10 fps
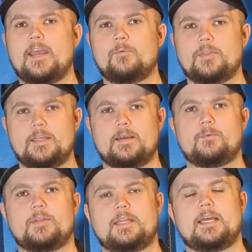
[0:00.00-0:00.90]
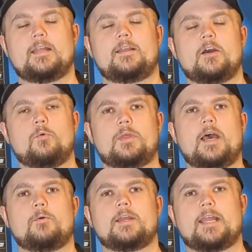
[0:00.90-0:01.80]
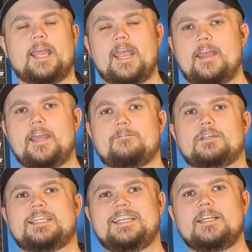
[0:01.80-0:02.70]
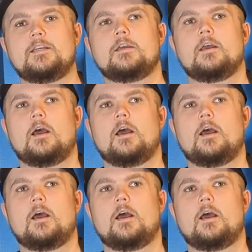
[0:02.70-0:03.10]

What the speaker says: without getting hand fatigue,